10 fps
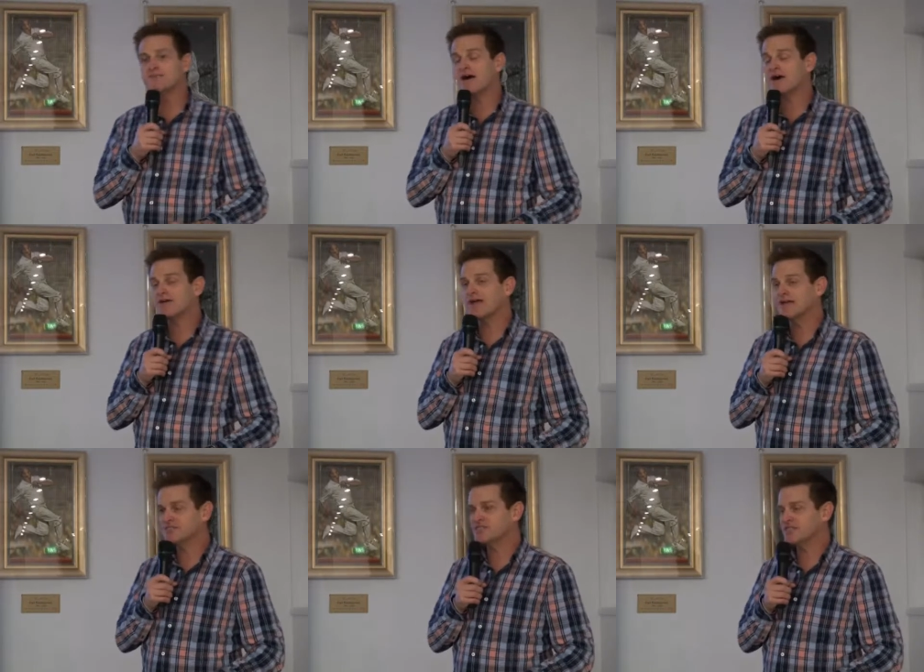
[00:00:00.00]
It's about
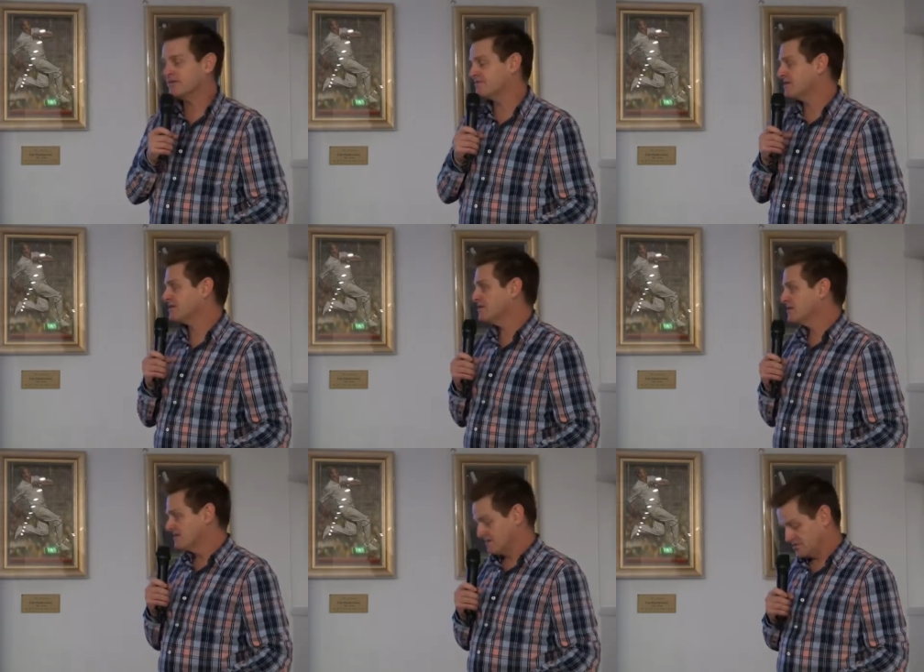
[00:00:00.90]
engineering
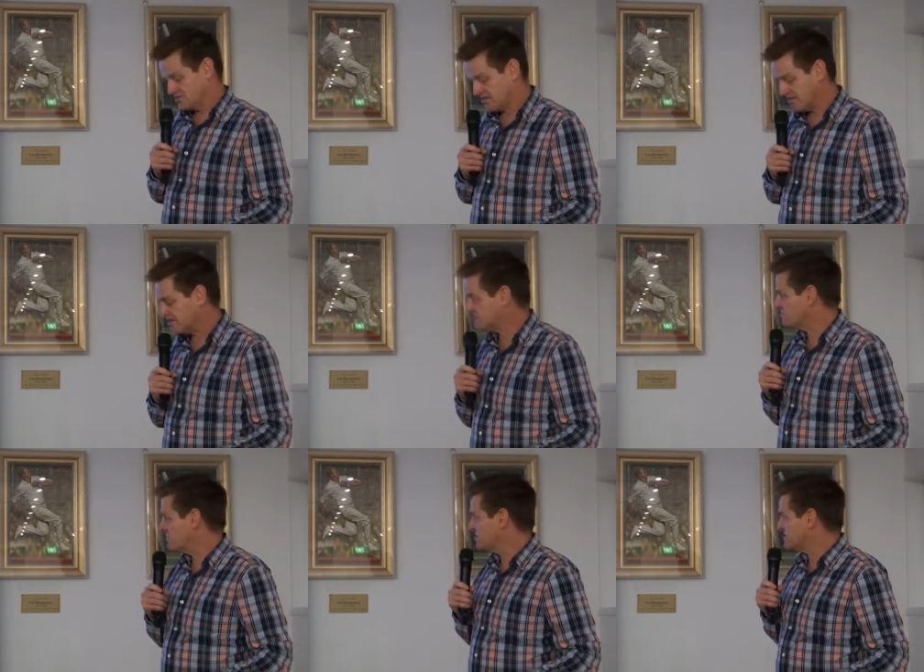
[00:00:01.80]
shared
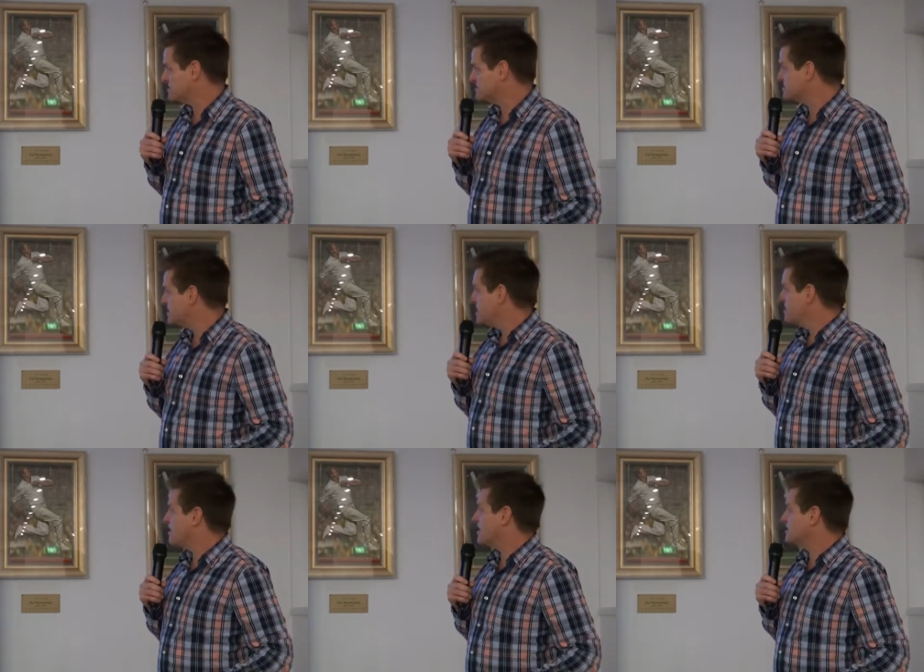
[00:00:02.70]
experiences.
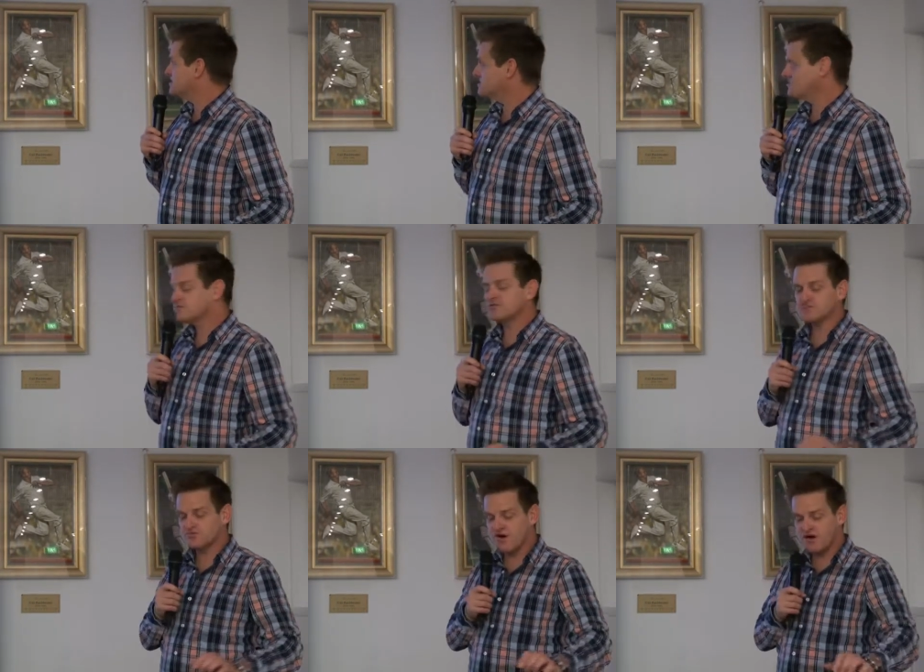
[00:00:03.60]
And I get to do
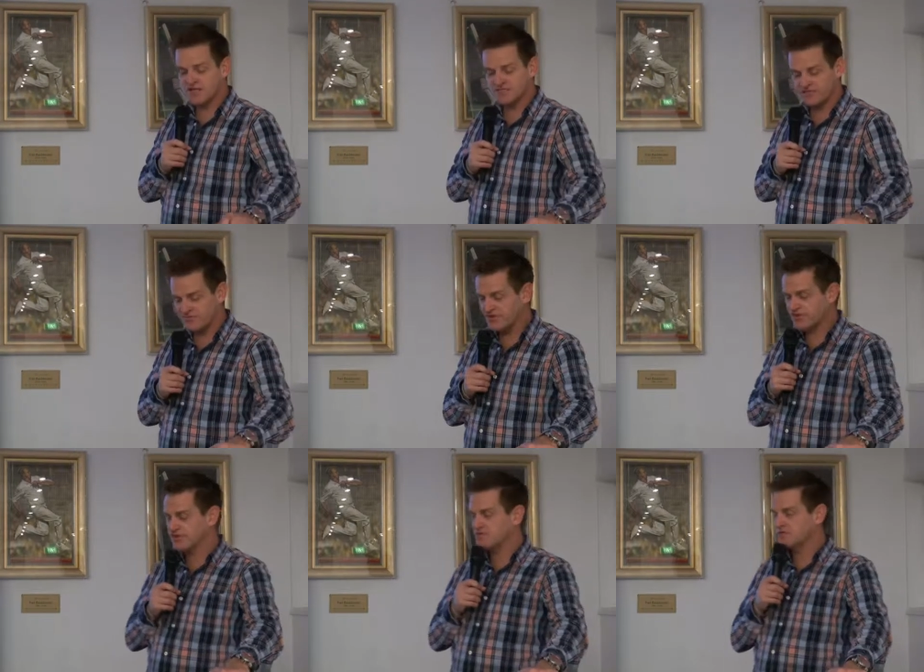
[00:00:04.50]
these rides every
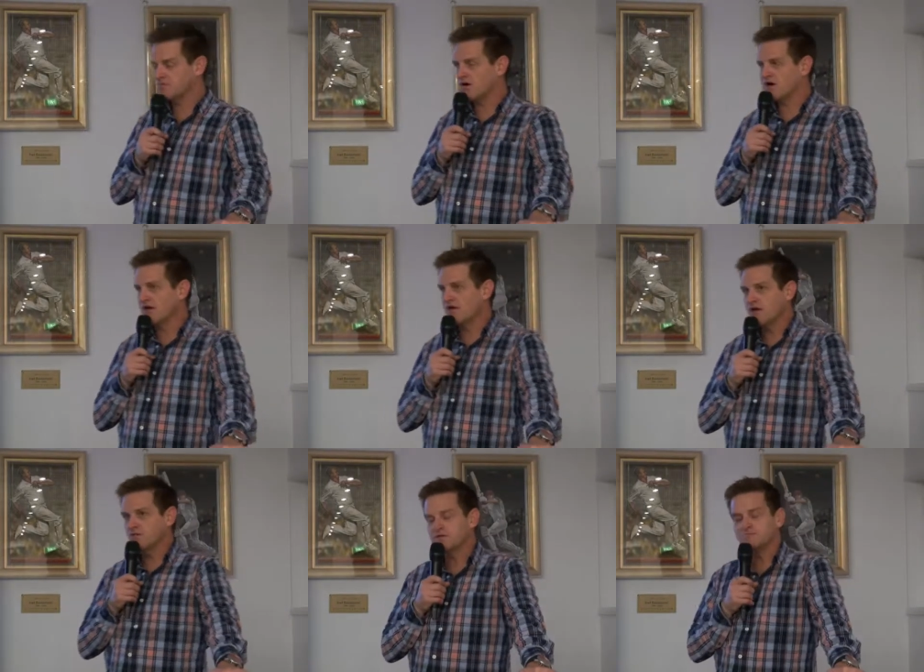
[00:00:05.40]
year with
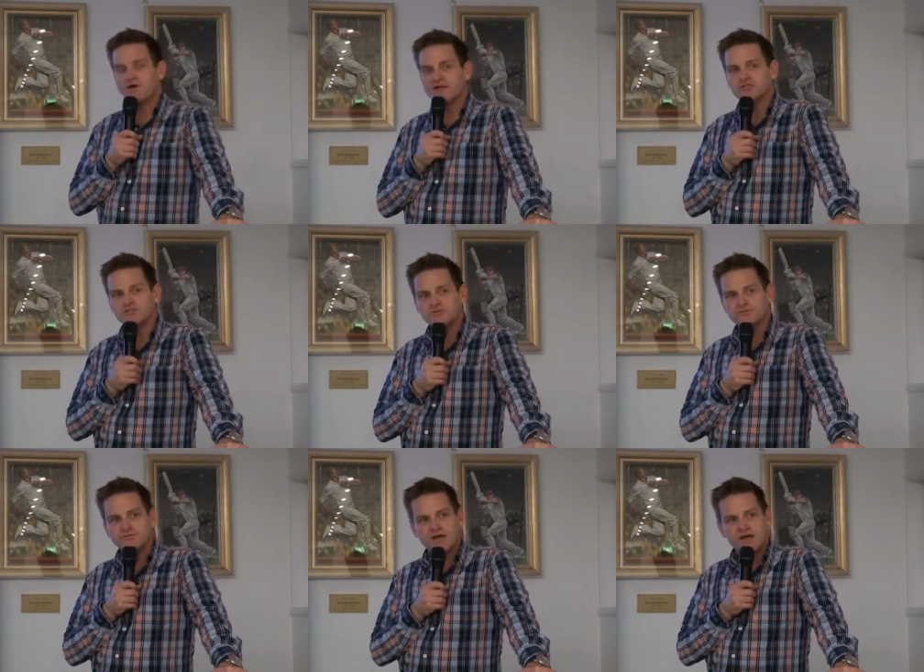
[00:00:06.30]
my, with my
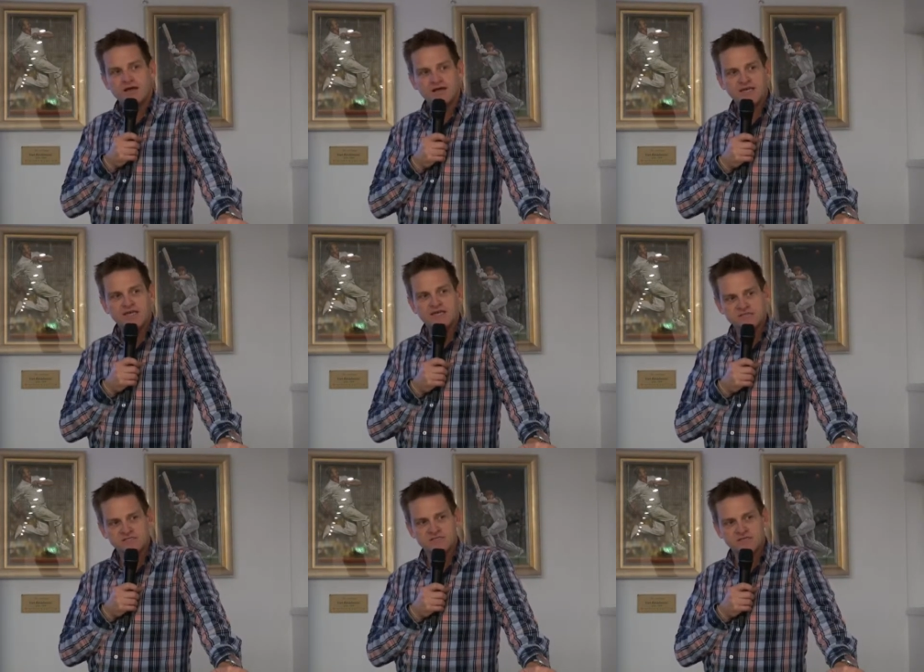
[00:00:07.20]
two uh,
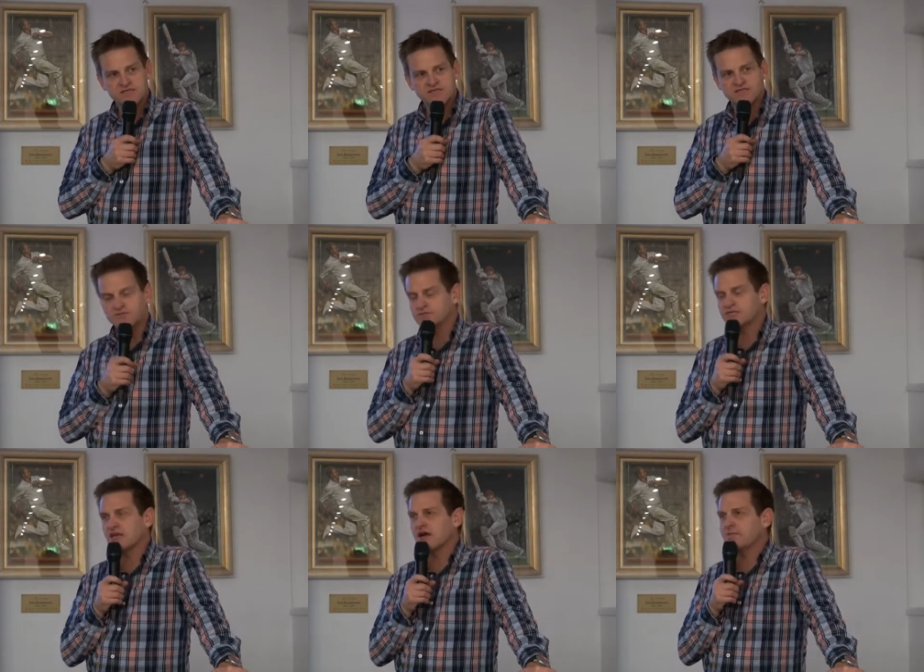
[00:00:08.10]
kids that
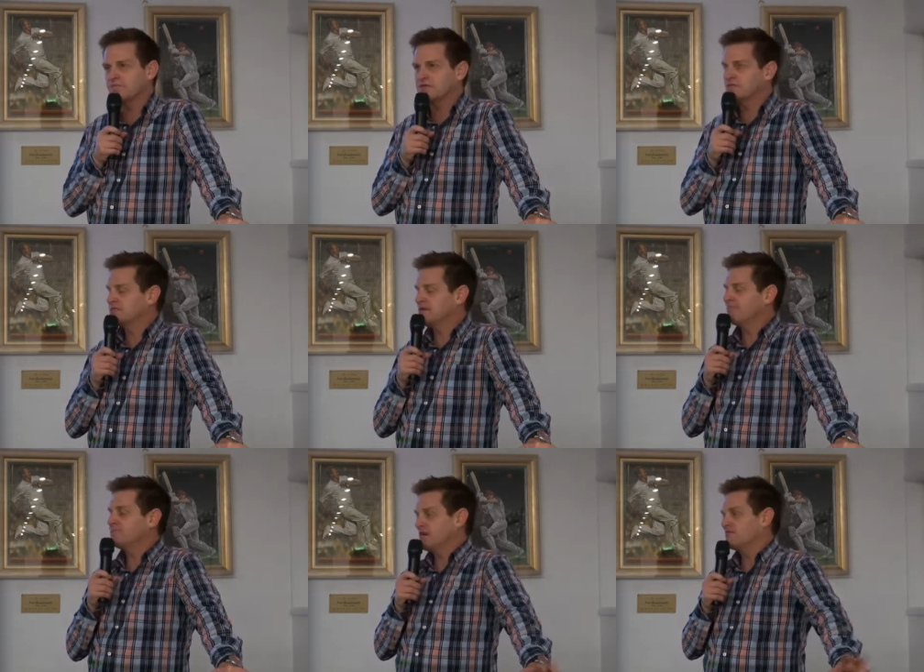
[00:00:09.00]
continue to come, and
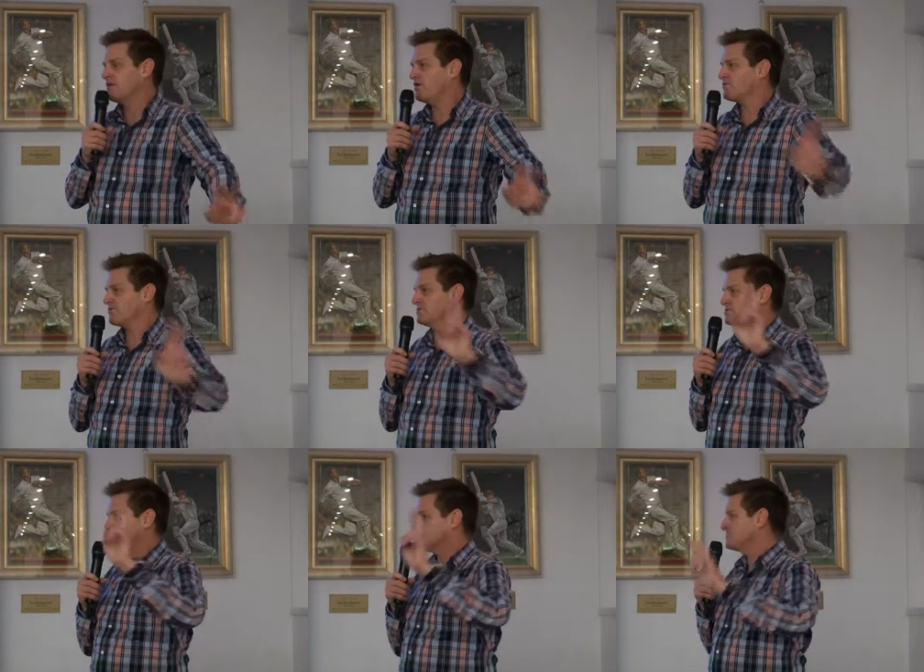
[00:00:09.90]
um, I've got
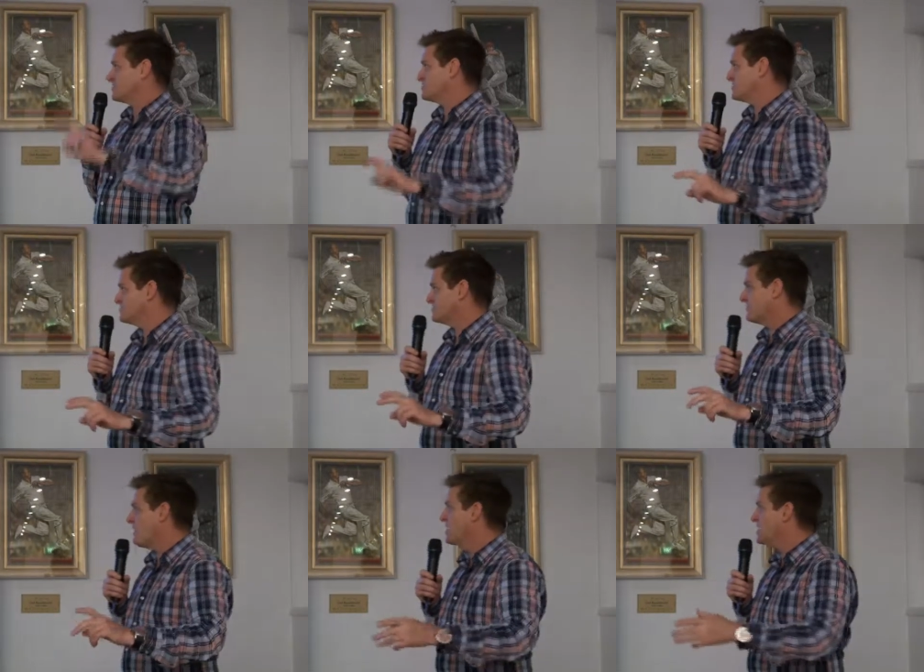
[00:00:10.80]
three, but two continue
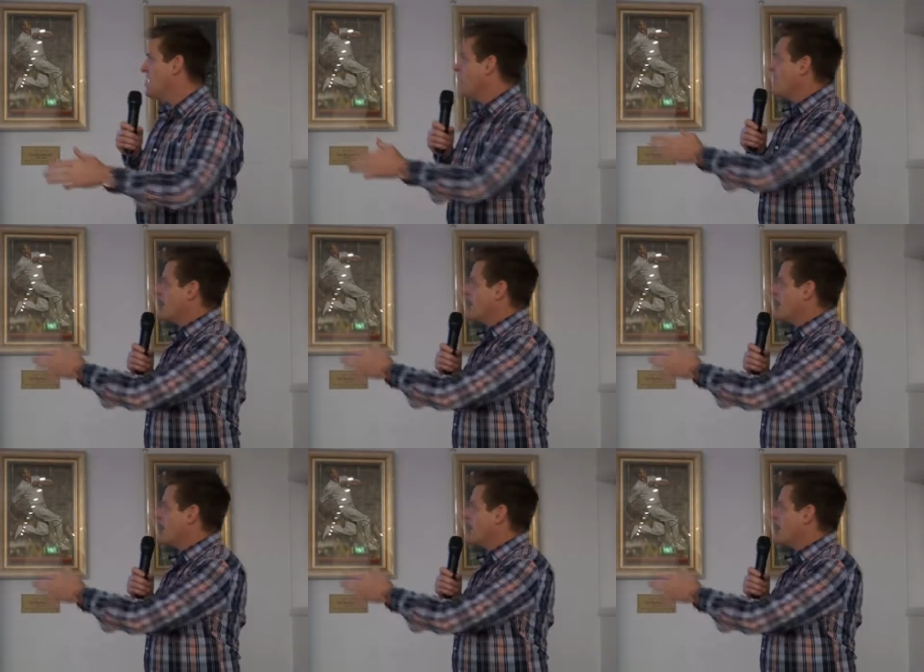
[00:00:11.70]
to ride.